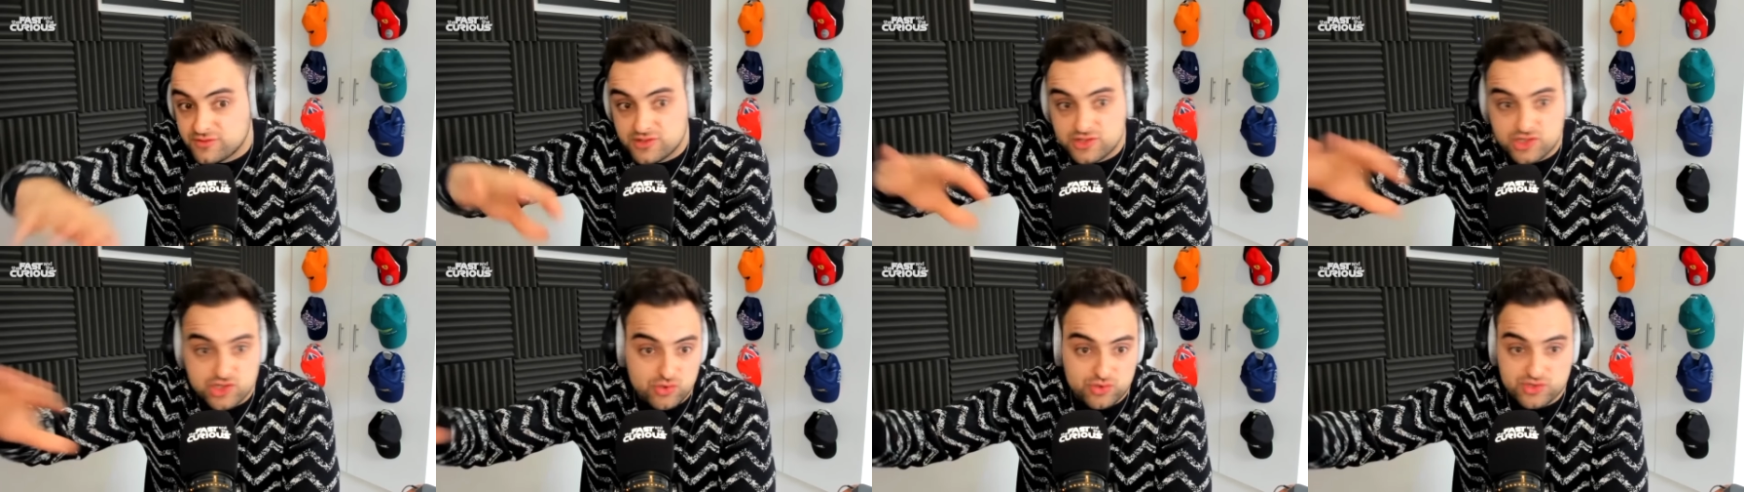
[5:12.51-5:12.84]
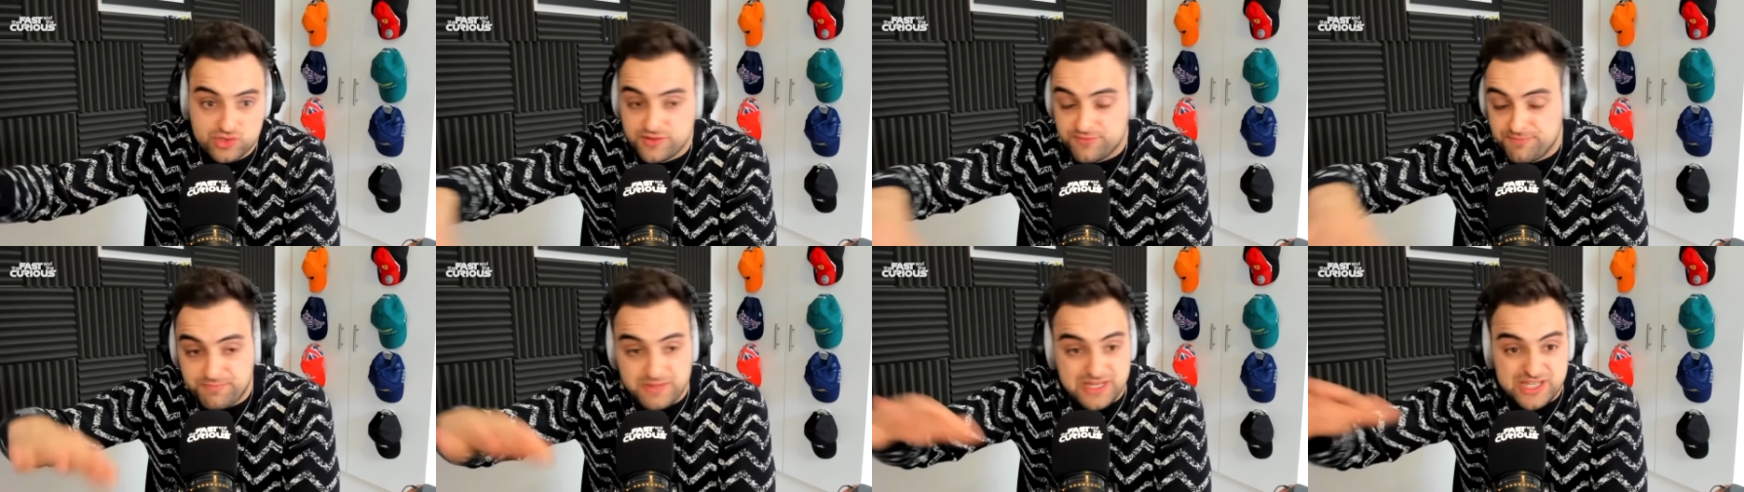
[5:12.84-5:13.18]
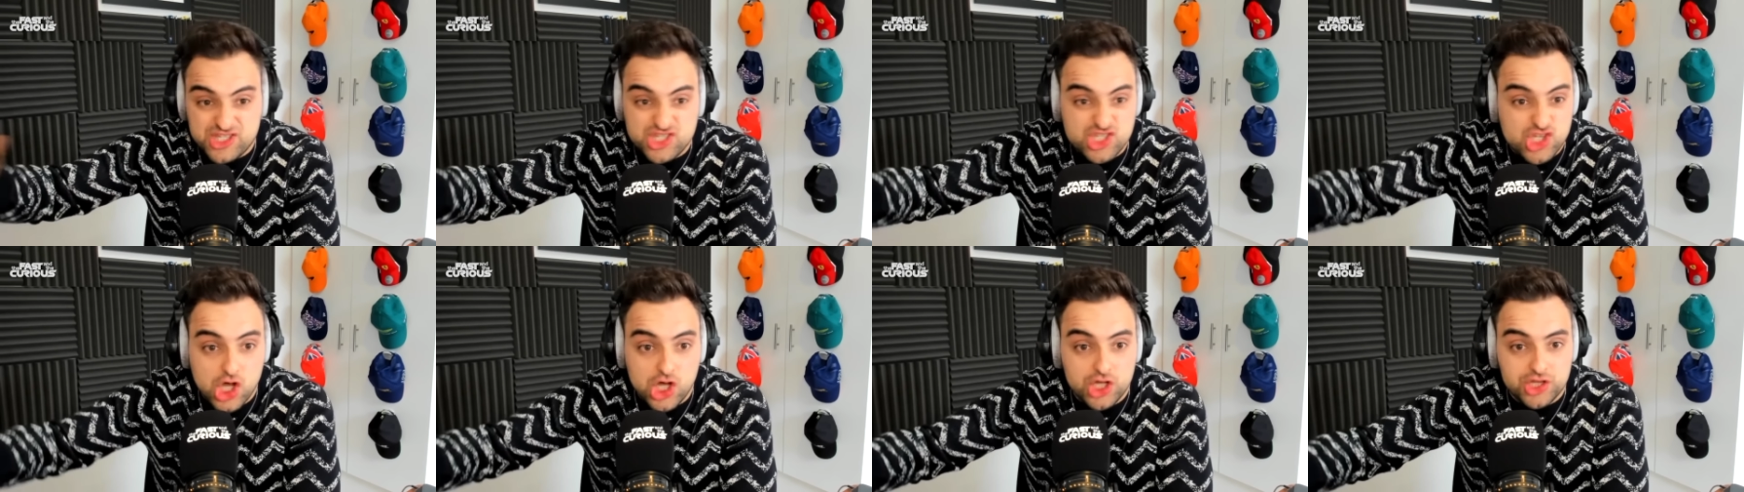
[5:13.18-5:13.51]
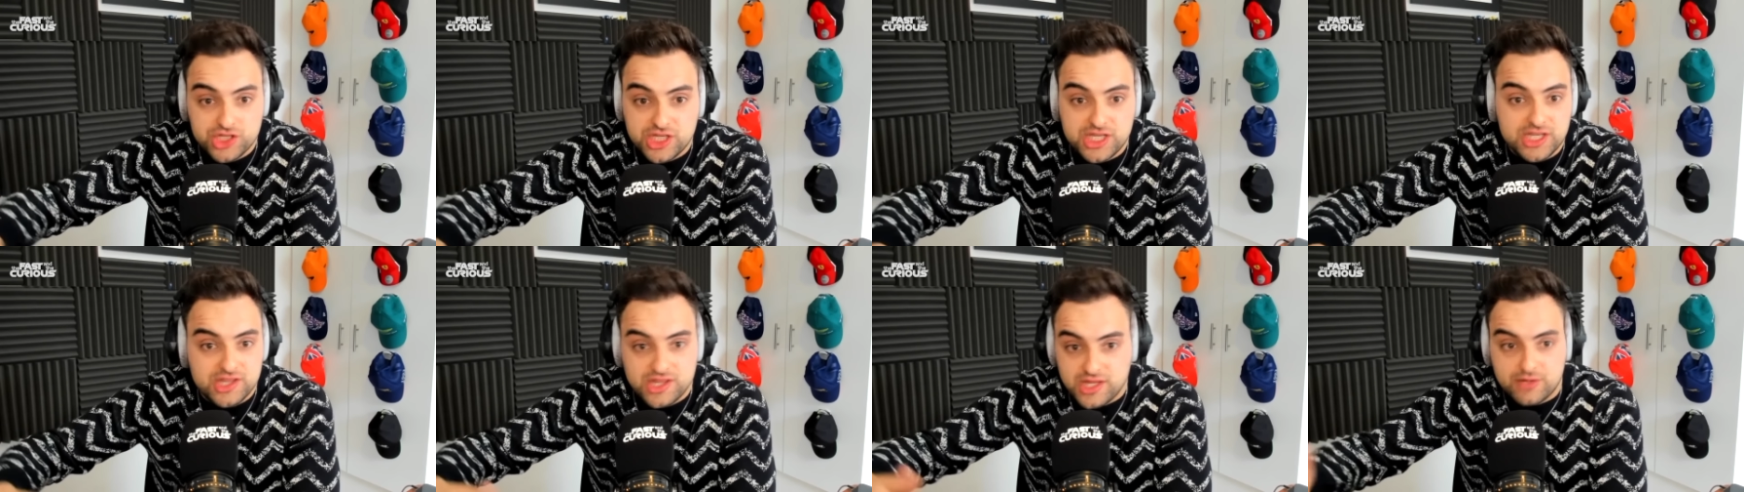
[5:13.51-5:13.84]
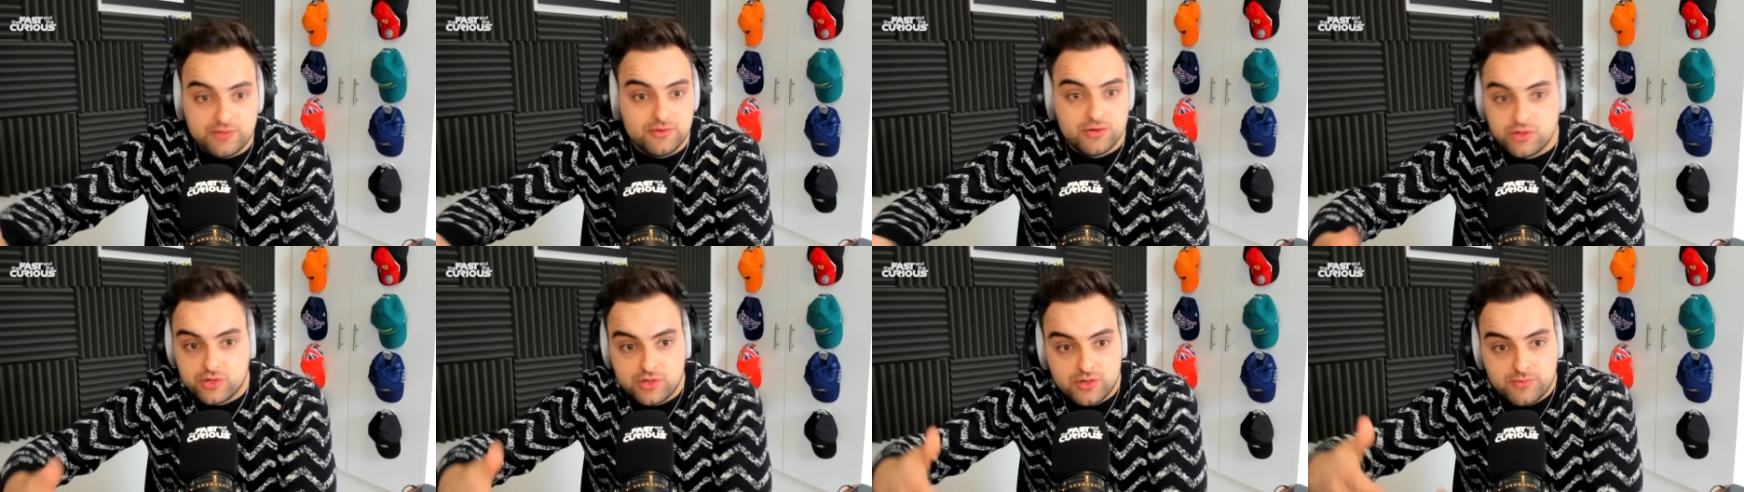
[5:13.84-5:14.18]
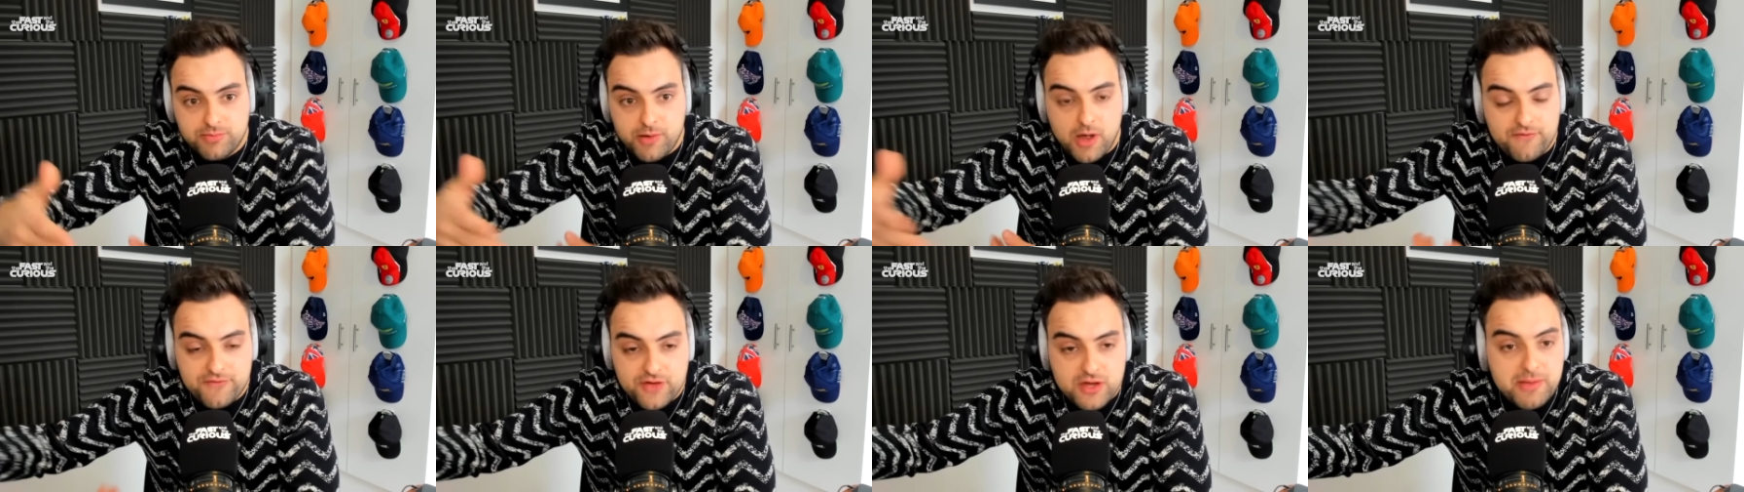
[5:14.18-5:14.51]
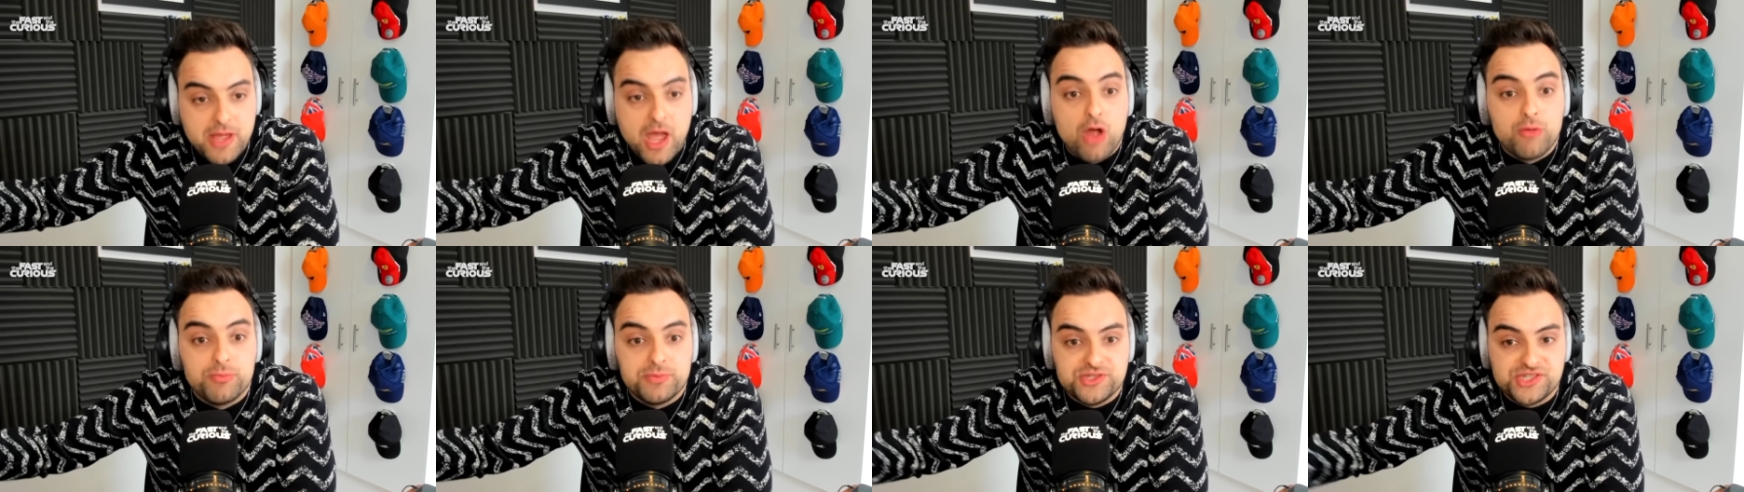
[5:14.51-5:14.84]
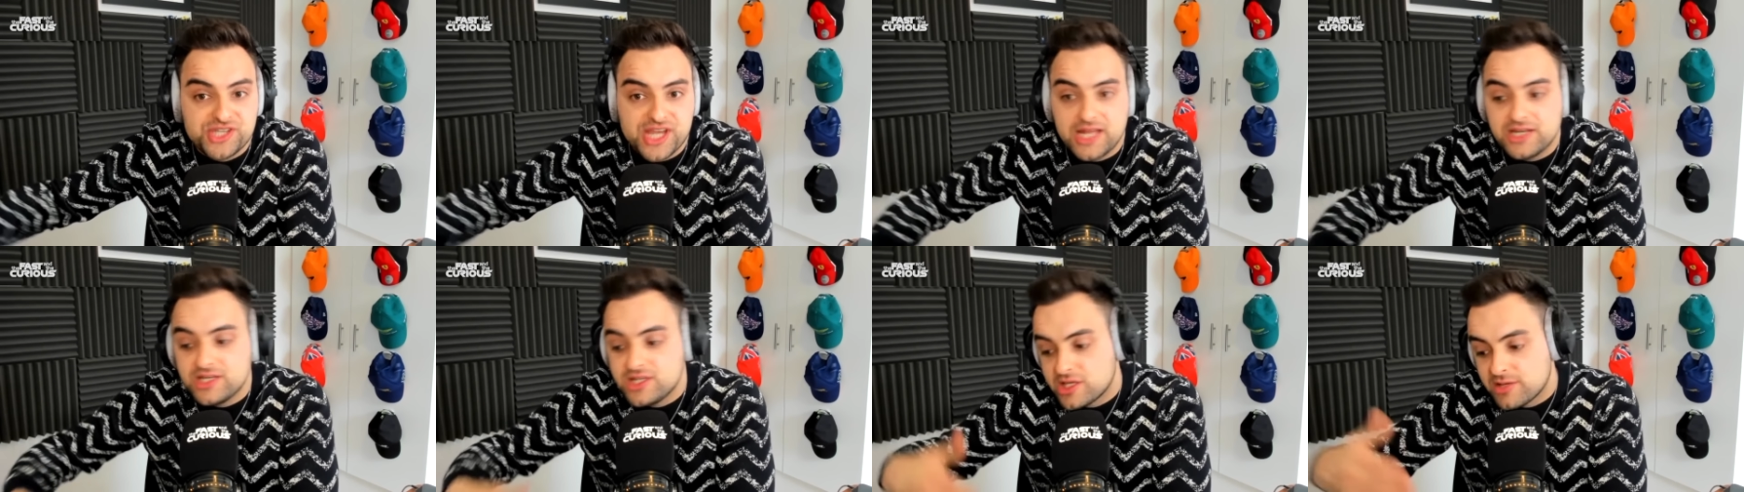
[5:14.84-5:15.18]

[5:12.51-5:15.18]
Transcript: sort of is done. You, the Parc Ferme opens again.